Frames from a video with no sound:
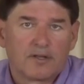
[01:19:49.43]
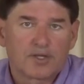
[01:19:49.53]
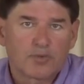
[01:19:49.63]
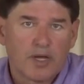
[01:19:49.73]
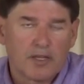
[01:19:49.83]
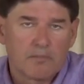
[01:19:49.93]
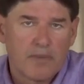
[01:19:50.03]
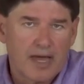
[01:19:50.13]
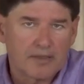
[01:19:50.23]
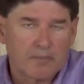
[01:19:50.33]
this way the
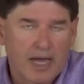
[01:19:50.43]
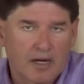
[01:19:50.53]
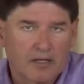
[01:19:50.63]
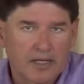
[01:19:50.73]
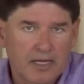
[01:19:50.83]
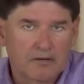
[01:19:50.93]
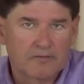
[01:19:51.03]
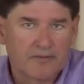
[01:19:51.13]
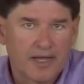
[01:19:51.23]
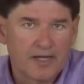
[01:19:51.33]
mathematical
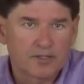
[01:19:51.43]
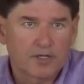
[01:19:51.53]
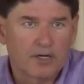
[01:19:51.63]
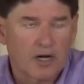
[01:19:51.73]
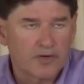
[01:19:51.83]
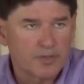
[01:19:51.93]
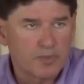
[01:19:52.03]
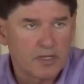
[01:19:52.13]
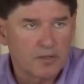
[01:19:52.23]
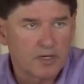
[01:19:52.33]
interface can always
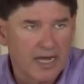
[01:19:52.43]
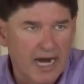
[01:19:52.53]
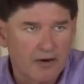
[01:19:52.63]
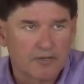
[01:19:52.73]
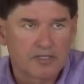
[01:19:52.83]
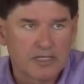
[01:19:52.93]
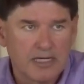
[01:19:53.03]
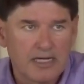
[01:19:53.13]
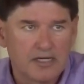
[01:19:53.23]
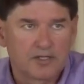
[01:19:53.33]
be
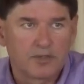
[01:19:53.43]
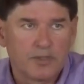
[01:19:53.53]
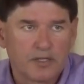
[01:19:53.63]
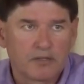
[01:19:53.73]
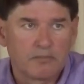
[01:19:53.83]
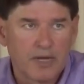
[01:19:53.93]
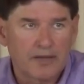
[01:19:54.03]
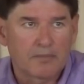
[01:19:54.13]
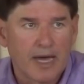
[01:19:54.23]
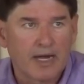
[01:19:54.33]
guaranteed to be
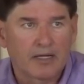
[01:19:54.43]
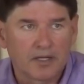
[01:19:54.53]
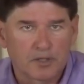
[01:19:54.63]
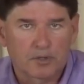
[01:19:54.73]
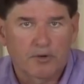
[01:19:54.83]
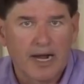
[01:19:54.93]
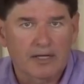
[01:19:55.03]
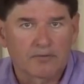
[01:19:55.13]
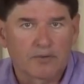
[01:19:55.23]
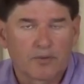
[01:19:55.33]
mathematically
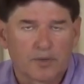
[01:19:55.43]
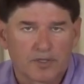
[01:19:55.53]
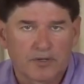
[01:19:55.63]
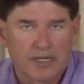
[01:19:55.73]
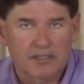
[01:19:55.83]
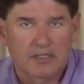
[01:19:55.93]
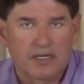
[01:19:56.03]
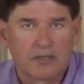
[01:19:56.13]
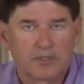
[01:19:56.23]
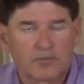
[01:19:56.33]
correct when we're
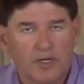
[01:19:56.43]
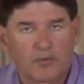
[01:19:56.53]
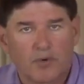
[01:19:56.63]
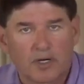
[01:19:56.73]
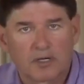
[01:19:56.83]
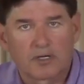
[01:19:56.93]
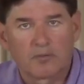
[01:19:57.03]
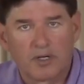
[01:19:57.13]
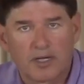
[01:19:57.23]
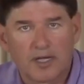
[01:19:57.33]
translating between one
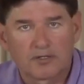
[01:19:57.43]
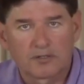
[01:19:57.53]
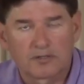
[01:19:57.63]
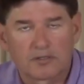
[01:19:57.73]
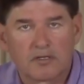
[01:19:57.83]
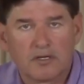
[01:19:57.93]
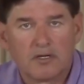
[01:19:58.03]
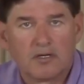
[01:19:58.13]
communications